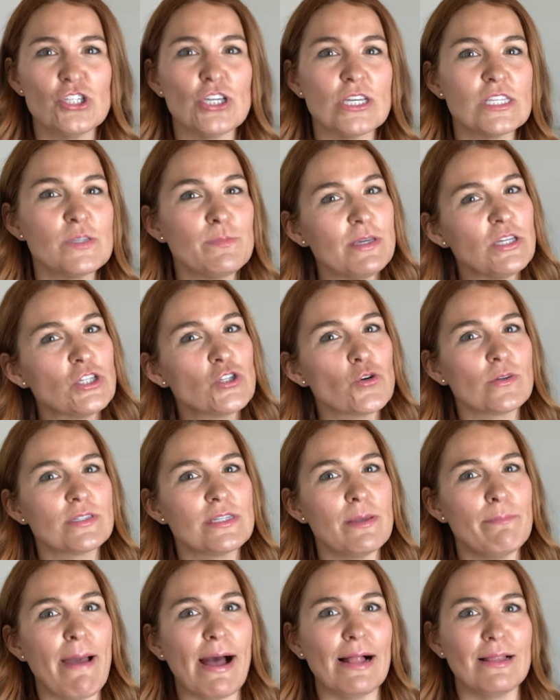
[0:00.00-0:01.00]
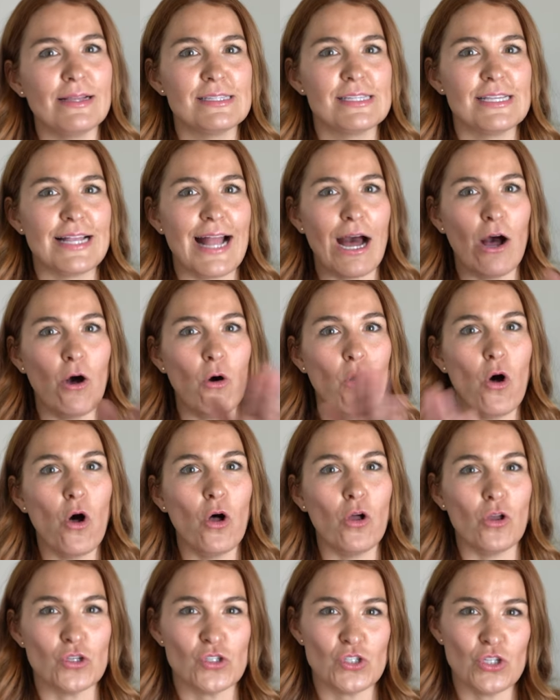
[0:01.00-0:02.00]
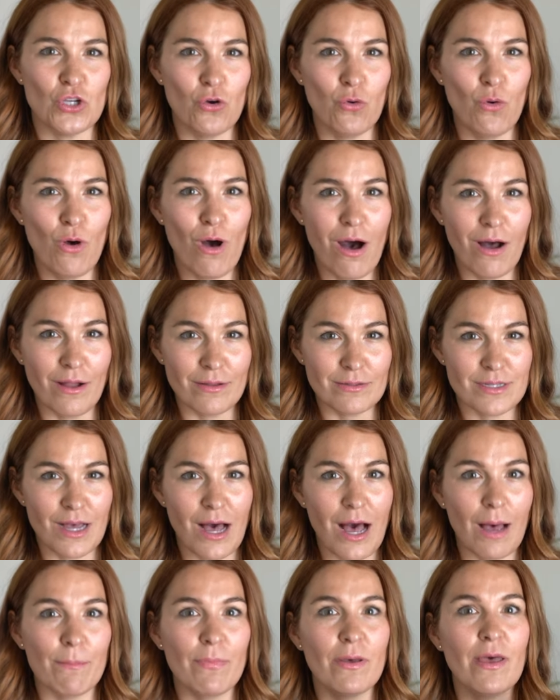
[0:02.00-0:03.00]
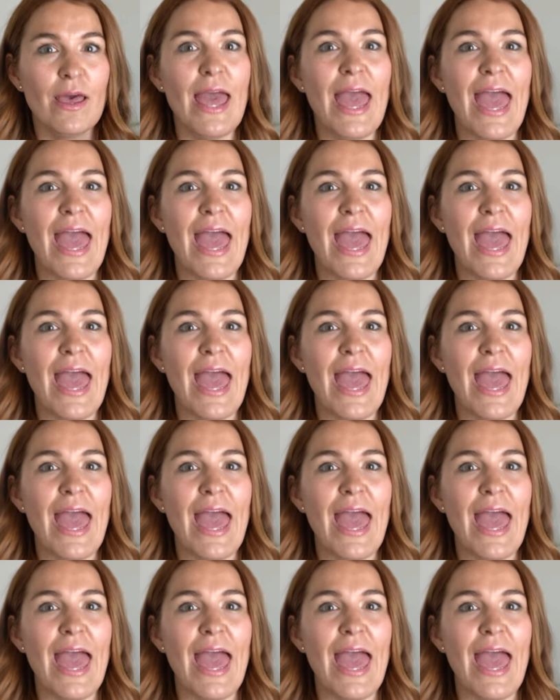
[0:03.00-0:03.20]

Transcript: just be sure to balance it out also on top.